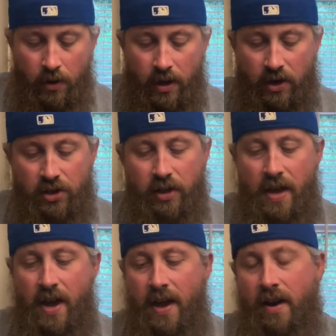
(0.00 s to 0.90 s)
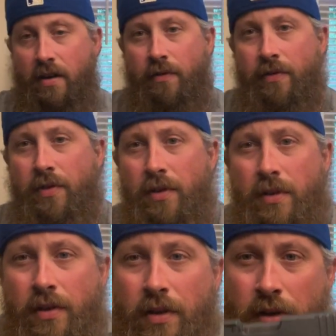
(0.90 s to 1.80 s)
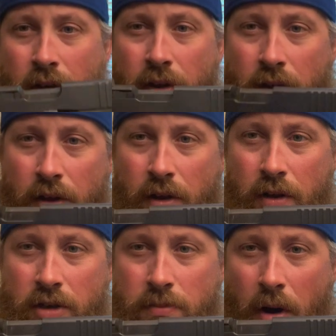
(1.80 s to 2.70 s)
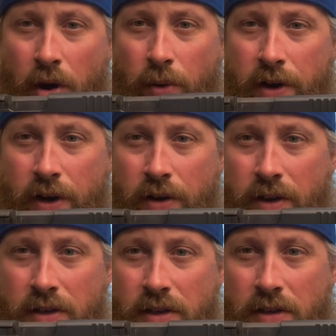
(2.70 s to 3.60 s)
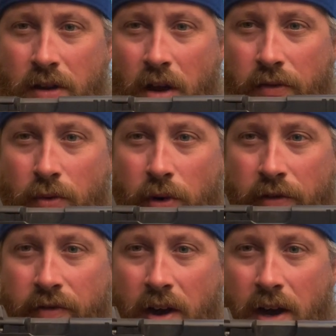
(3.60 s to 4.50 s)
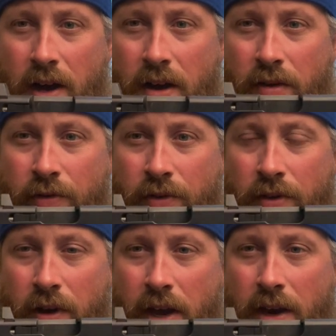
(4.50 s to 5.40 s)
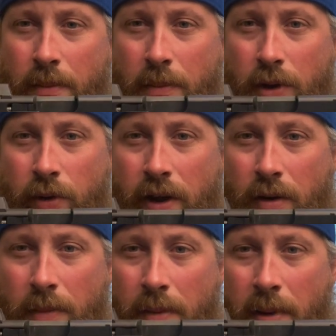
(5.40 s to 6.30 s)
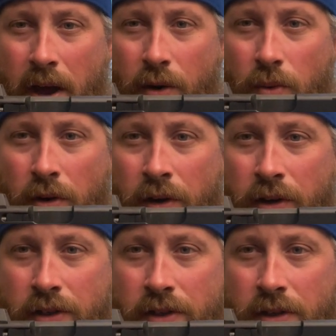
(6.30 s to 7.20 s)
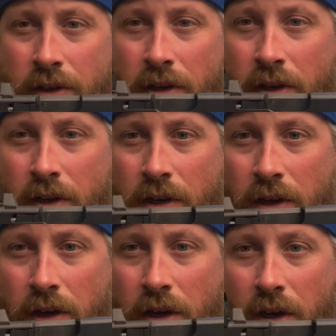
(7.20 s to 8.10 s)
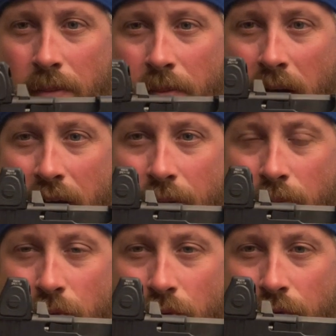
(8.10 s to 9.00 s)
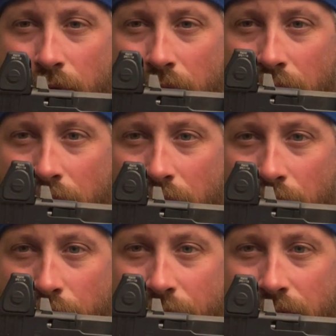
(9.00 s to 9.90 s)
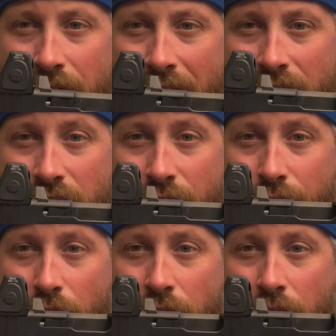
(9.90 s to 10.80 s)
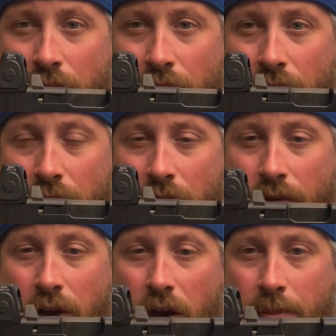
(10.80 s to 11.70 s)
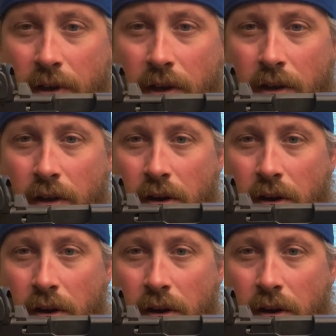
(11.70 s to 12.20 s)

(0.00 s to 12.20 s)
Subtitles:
Actually have this model here. This is a Glock 45. I had it milled out by Battleworks. I had to move the rear sight to the front of the optic.